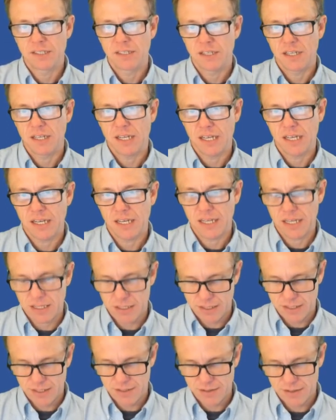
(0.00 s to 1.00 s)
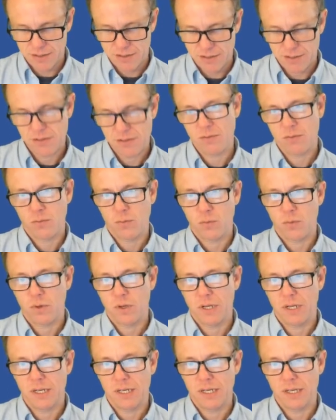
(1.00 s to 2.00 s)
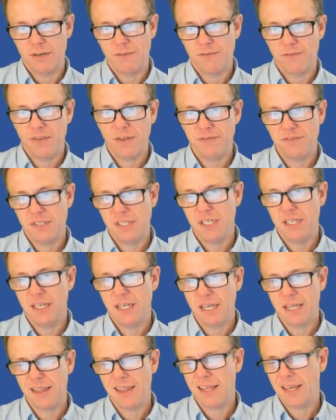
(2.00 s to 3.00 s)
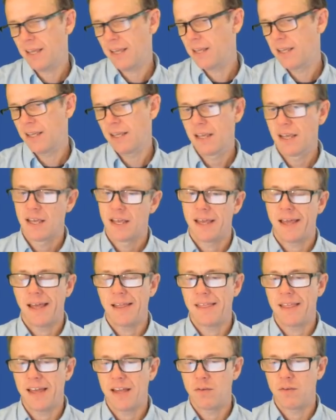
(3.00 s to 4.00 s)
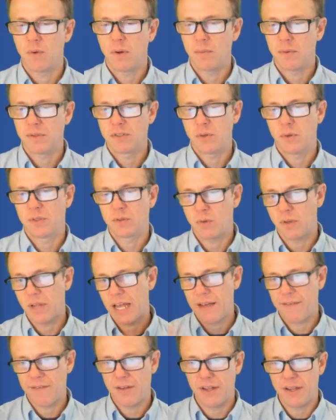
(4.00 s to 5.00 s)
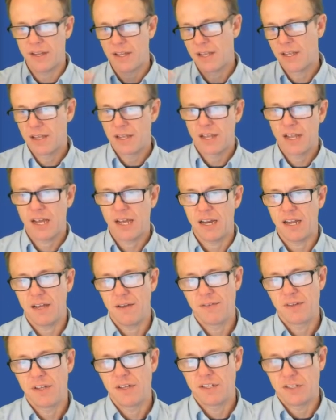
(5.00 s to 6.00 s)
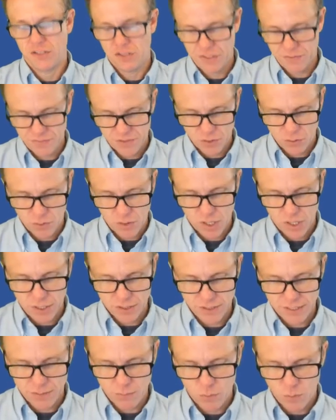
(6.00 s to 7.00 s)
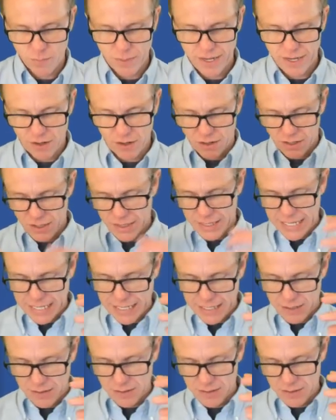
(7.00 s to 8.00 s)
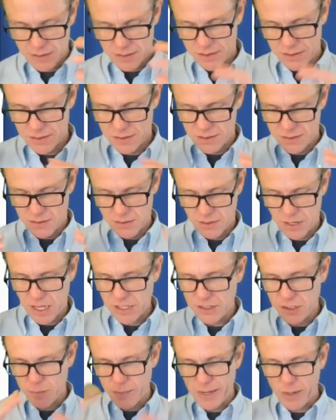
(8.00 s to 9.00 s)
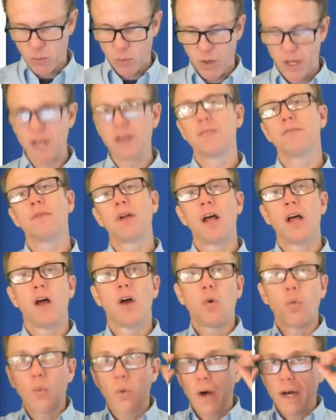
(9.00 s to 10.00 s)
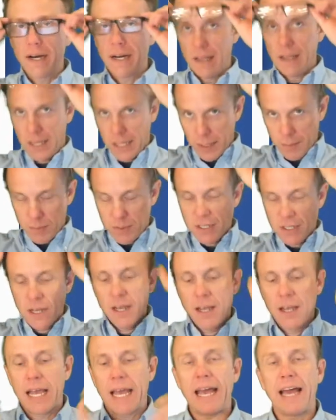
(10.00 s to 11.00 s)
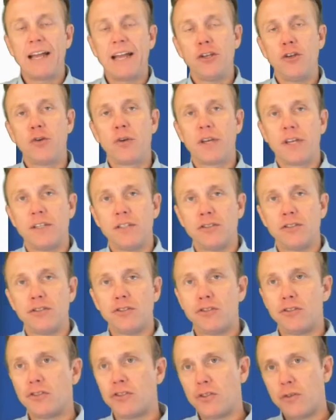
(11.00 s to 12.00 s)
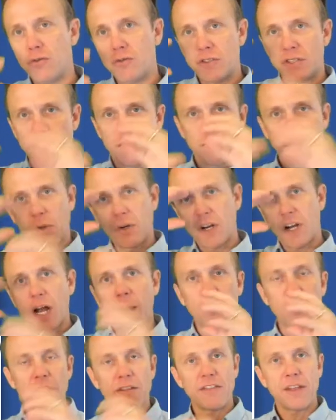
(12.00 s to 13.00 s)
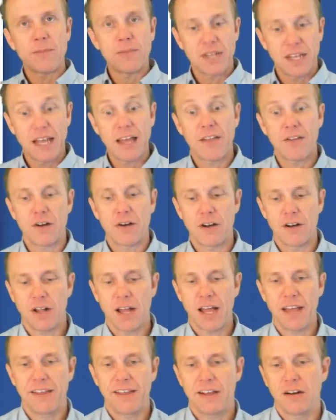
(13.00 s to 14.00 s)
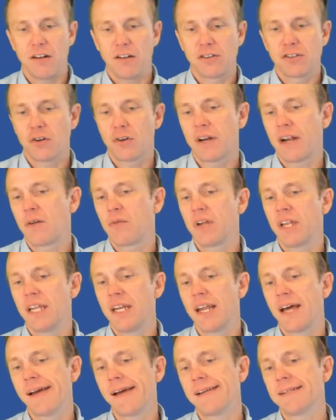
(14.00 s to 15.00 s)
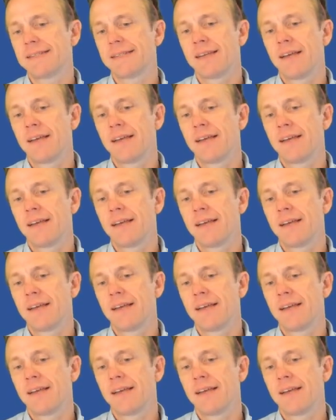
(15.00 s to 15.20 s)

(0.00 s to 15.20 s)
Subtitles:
150, I think. And then what we'll do is we'll have it kind of shift across. And we'll make our cloud, I'll just make one ellipse, and you can choose to put a couple of them together, and I think it'll turn out really nice.